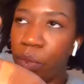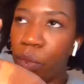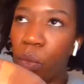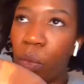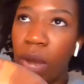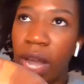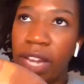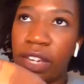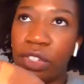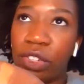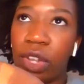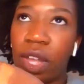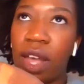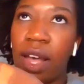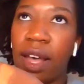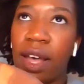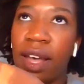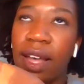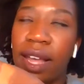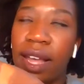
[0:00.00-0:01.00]
what
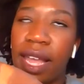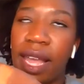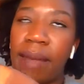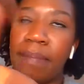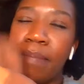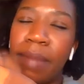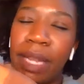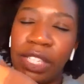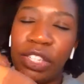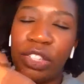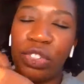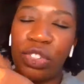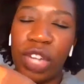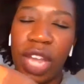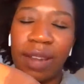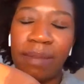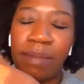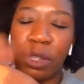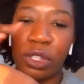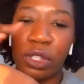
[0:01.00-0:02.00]
uh, Mented
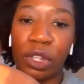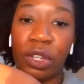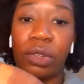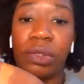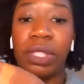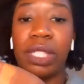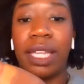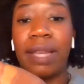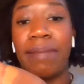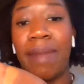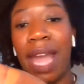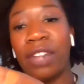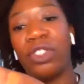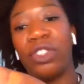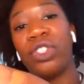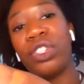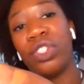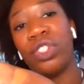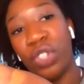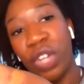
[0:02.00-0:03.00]
shade most closely
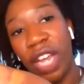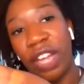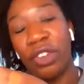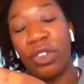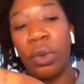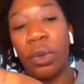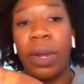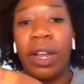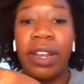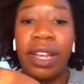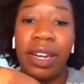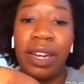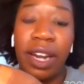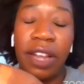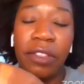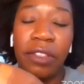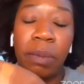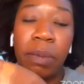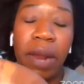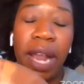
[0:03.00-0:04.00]
matches the shade you're wearing in
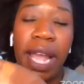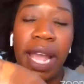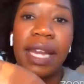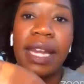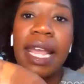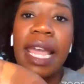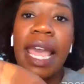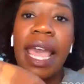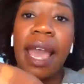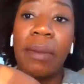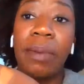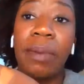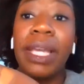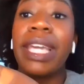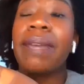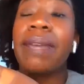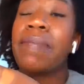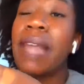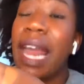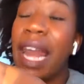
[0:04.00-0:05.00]
another brand. And we
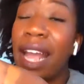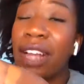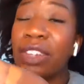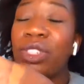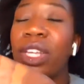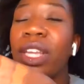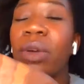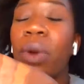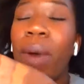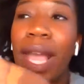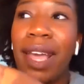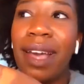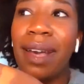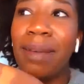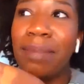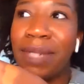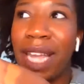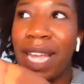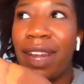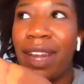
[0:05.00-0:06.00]
keep that actually quite
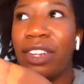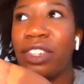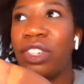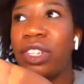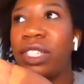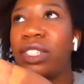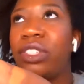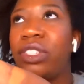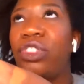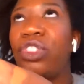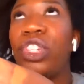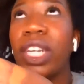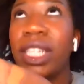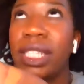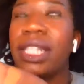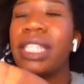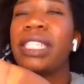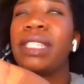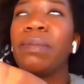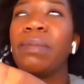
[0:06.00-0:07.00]
updated. This
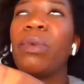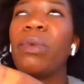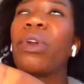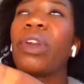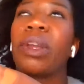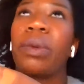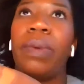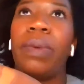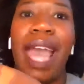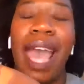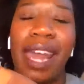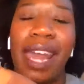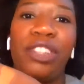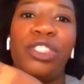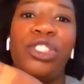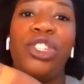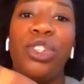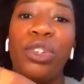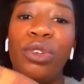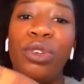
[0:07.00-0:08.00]
Just this morning, we
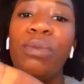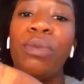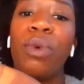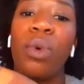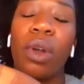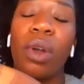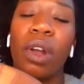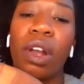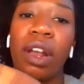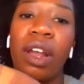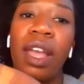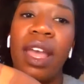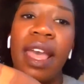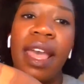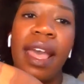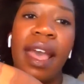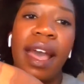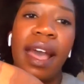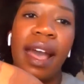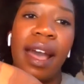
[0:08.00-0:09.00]
added two more
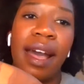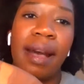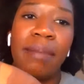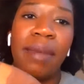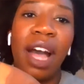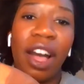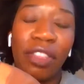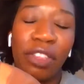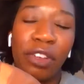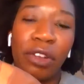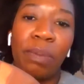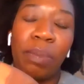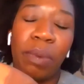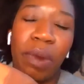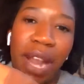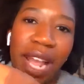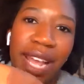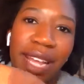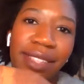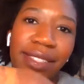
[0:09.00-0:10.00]
um, other
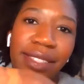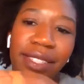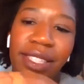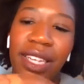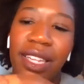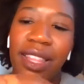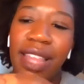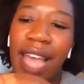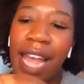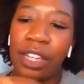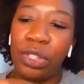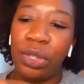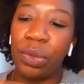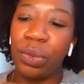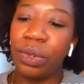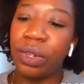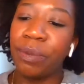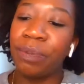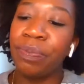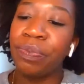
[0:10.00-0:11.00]
brands to that
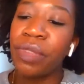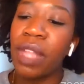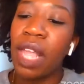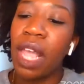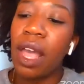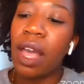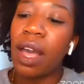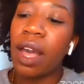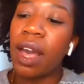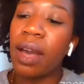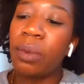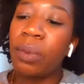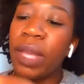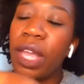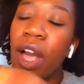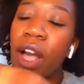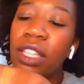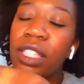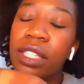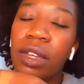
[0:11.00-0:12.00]
tool. Uh,
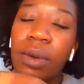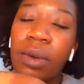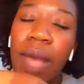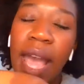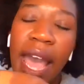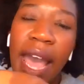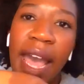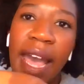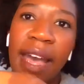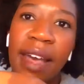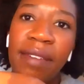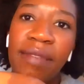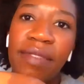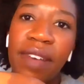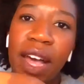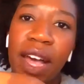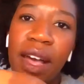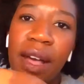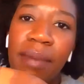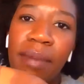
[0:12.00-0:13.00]
we also
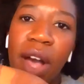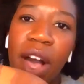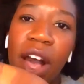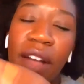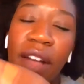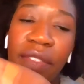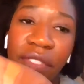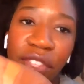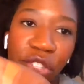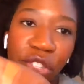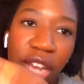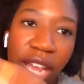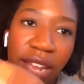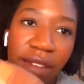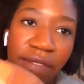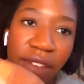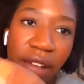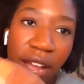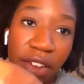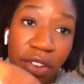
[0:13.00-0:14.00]
have um, on the
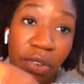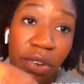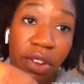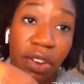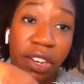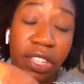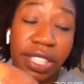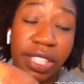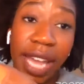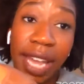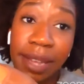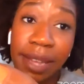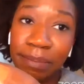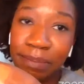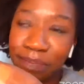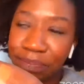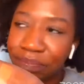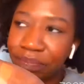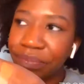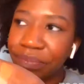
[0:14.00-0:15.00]
shade finder on our
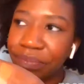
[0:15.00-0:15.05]
site,